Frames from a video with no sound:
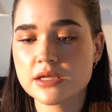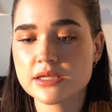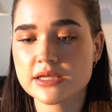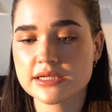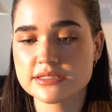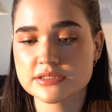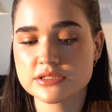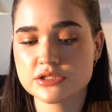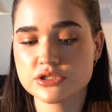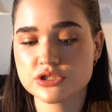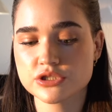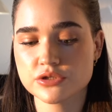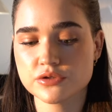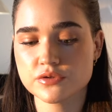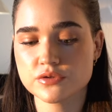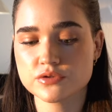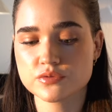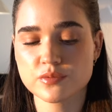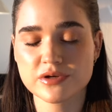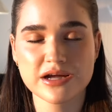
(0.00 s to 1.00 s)
gets to
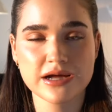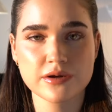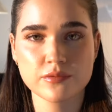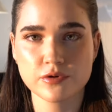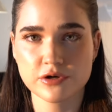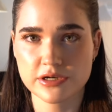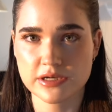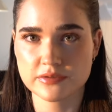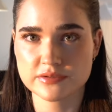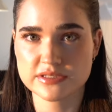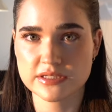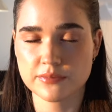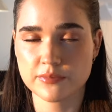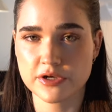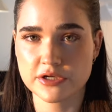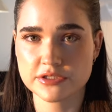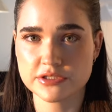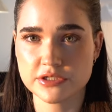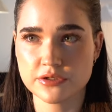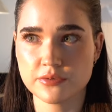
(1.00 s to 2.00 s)
choose what kind of workouts they
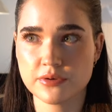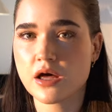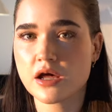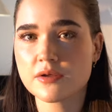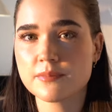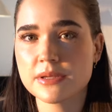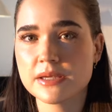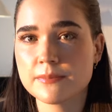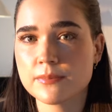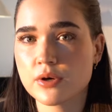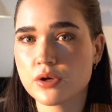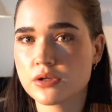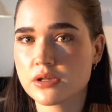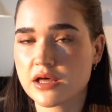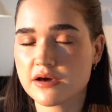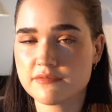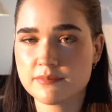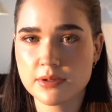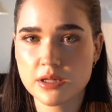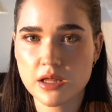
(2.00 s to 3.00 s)
want to do. A lot of people
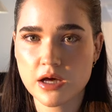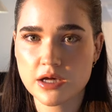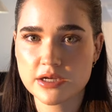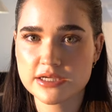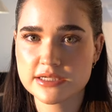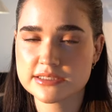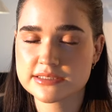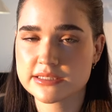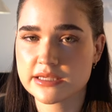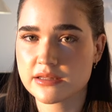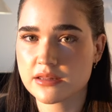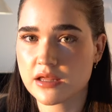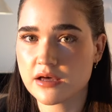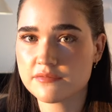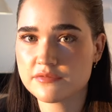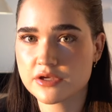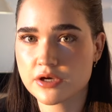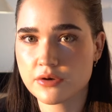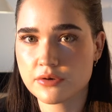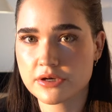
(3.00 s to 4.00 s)
love Pilates, they
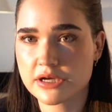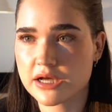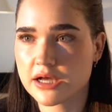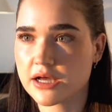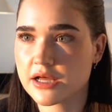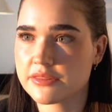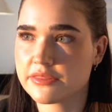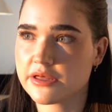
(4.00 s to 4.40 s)
love yoga,